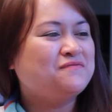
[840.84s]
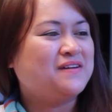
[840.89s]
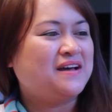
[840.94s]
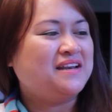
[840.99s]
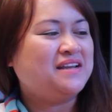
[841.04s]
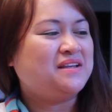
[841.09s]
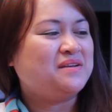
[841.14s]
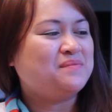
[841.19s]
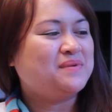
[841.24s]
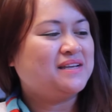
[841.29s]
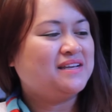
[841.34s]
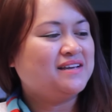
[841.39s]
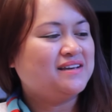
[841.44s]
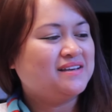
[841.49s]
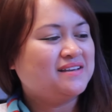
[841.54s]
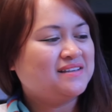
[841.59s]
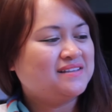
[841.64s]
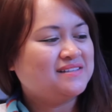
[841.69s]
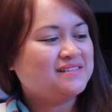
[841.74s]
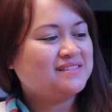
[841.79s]
funny
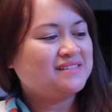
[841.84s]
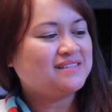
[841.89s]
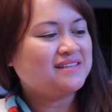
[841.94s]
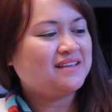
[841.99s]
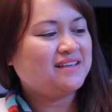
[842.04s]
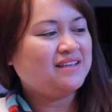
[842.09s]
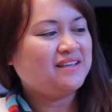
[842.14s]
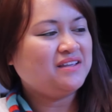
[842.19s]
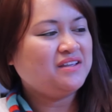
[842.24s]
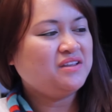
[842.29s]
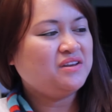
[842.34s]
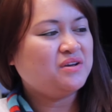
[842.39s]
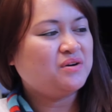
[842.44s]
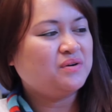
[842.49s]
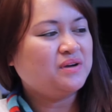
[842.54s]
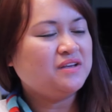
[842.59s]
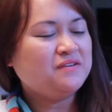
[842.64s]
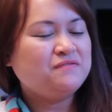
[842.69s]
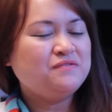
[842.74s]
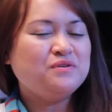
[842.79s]
because, you
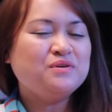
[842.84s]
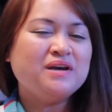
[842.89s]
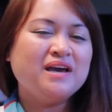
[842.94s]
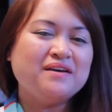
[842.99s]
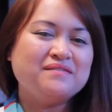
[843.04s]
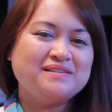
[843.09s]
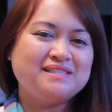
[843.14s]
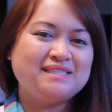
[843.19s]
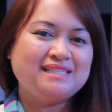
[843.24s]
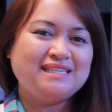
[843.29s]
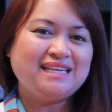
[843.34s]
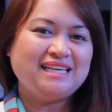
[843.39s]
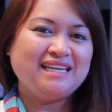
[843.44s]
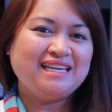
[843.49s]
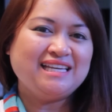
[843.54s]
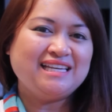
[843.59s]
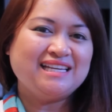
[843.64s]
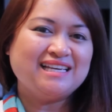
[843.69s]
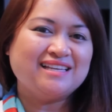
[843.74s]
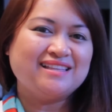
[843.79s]
know, if you have
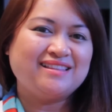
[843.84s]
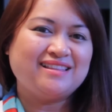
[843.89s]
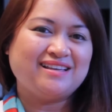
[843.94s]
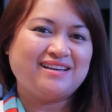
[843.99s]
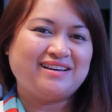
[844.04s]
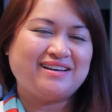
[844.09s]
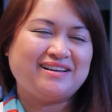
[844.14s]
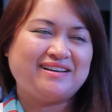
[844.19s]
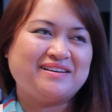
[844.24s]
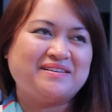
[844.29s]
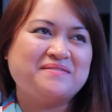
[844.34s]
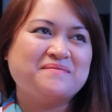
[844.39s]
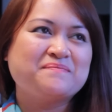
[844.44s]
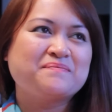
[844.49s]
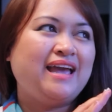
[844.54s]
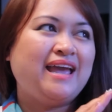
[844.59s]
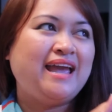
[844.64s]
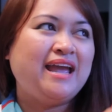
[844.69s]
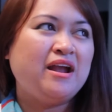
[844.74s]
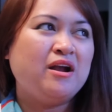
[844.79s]
seen the
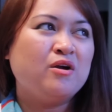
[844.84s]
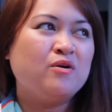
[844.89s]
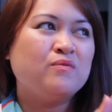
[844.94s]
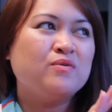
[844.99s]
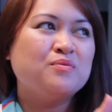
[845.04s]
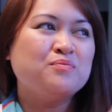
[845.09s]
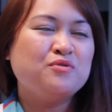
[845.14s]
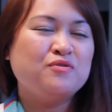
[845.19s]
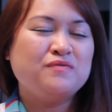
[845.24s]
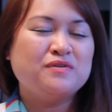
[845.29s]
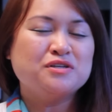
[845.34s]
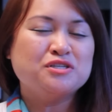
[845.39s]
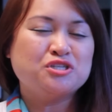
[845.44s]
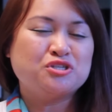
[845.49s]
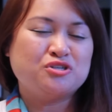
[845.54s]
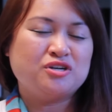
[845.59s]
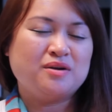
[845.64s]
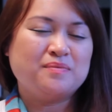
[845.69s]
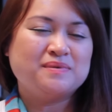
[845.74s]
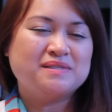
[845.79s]
hair removal
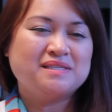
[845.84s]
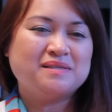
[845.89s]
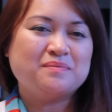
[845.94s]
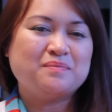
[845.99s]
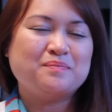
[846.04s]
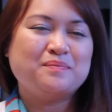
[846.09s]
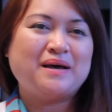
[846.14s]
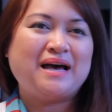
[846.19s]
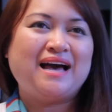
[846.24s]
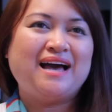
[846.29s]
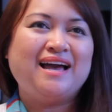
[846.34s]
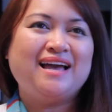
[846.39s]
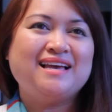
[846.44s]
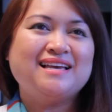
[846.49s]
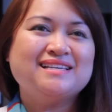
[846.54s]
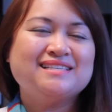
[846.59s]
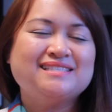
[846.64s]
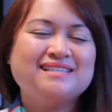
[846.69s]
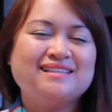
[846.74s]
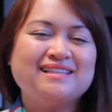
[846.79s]
strips
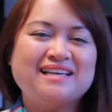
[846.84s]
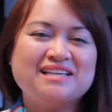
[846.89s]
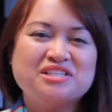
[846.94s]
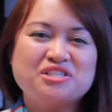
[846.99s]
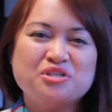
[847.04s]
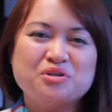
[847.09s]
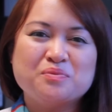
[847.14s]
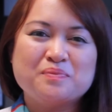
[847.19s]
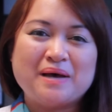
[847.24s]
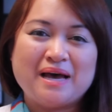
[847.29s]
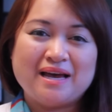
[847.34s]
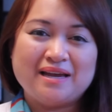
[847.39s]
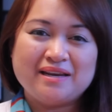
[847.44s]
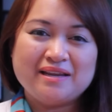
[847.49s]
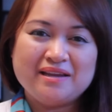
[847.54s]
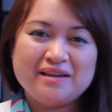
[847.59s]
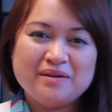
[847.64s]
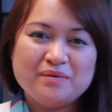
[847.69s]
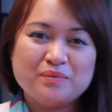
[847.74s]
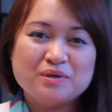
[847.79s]
by Celestial
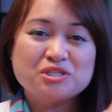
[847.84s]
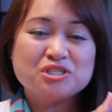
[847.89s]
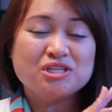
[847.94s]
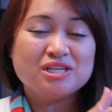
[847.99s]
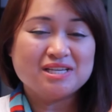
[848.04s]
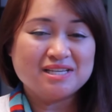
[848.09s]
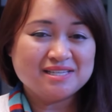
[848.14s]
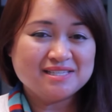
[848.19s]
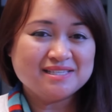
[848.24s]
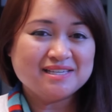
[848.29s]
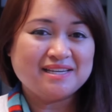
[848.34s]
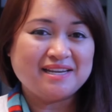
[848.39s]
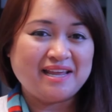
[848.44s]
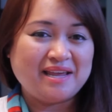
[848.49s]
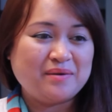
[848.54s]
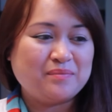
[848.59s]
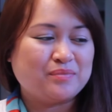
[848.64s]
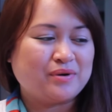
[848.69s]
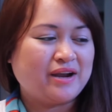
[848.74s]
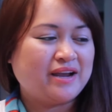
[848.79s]
Body, which is a
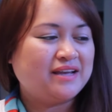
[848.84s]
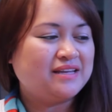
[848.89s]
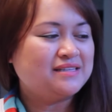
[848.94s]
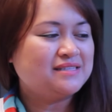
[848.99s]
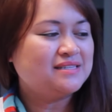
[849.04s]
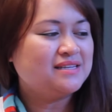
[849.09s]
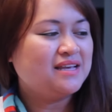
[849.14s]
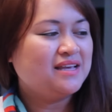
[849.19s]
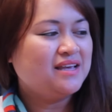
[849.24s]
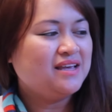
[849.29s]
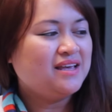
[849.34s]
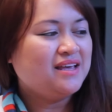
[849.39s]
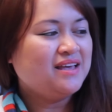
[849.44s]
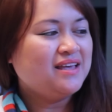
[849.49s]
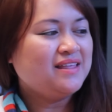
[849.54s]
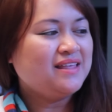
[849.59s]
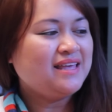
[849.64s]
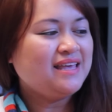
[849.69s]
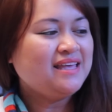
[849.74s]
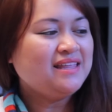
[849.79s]
name brand,
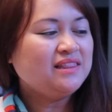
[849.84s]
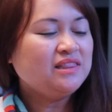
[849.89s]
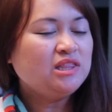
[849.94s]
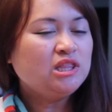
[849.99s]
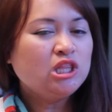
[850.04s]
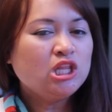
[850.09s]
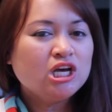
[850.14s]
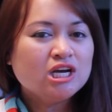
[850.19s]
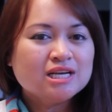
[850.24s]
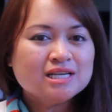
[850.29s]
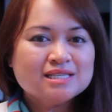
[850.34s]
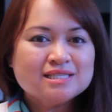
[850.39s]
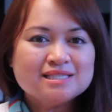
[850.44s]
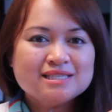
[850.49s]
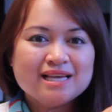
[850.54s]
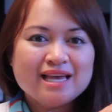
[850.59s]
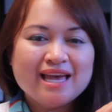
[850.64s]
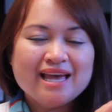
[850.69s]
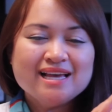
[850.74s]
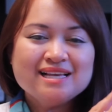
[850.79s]
it
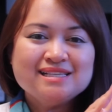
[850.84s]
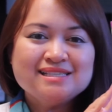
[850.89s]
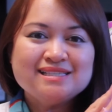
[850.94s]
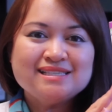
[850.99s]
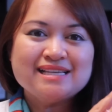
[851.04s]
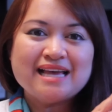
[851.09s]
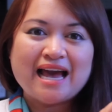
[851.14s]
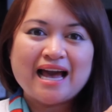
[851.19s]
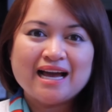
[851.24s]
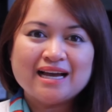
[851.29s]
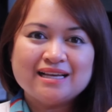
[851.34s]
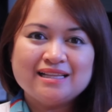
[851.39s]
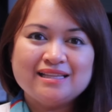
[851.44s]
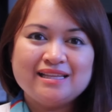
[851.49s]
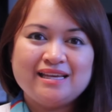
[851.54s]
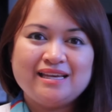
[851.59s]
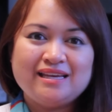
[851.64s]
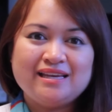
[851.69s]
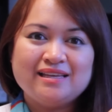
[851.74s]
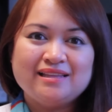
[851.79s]
looks
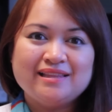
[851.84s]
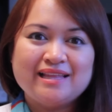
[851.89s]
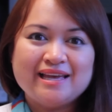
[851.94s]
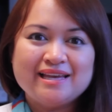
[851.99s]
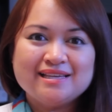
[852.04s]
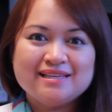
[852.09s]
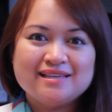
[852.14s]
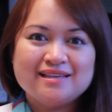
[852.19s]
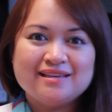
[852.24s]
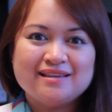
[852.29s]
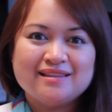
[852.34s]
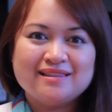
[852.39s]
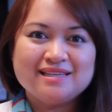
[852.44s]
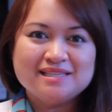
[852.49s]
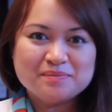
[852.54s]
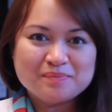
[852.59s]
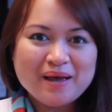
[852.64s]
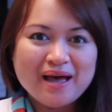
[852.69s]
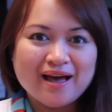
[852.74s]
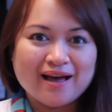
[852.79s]
exactly like
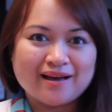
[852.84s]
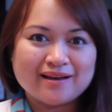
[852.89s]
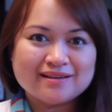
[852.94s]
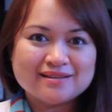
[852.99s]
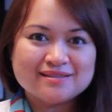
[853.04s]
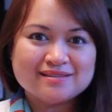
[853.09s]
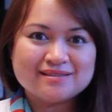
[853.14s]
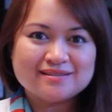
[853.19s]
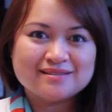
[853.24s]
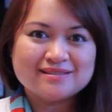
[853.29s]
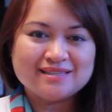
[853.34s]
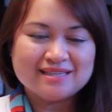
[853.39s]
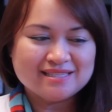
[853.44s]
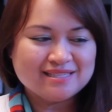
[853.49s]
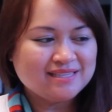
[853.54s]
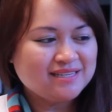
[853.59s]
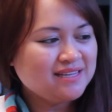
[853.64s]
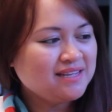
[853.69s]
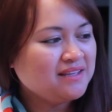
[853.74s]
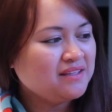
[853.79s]
this box,
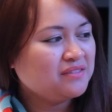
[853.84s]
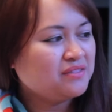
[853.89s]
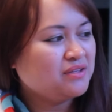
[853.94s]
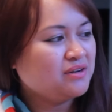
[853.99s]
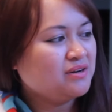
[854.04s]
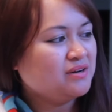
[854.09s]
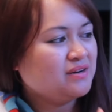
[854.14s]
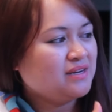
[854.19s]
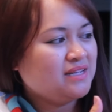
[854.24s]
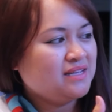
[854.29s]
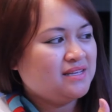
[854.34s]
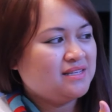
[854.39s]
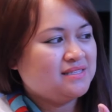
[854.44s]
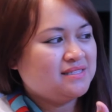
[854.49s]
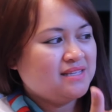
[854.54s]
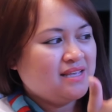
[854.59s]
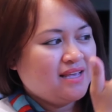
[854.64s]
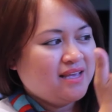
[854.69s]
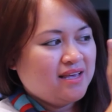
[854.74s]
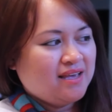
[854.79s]
doesn't it? There
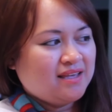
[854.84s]
is